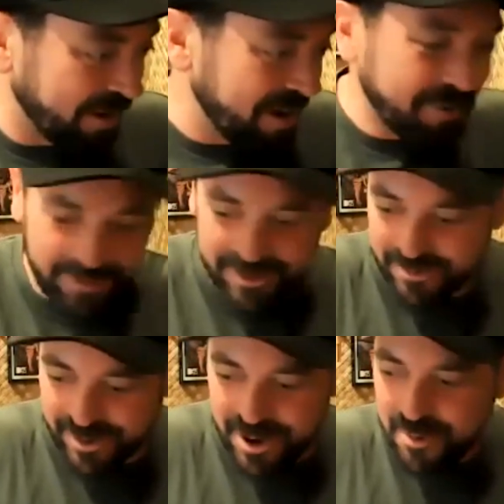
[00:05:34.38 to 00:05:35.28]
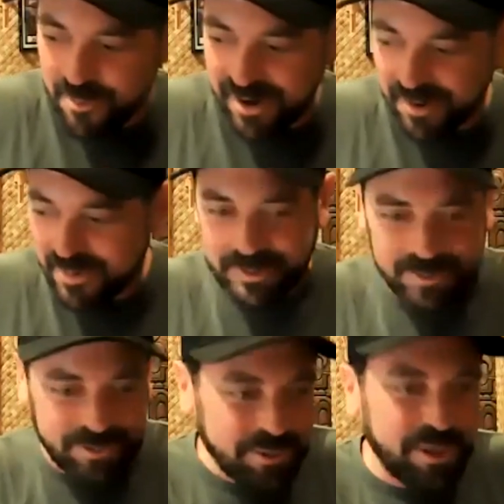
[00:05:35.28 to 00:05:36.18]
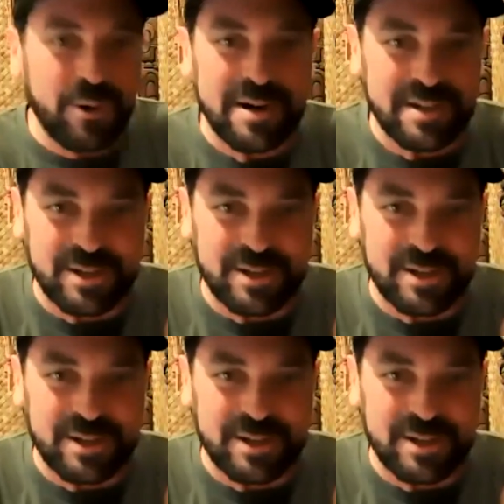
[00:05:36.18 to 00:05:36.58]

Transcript: right, well, here we go. We're making Minions 2. Like, where's the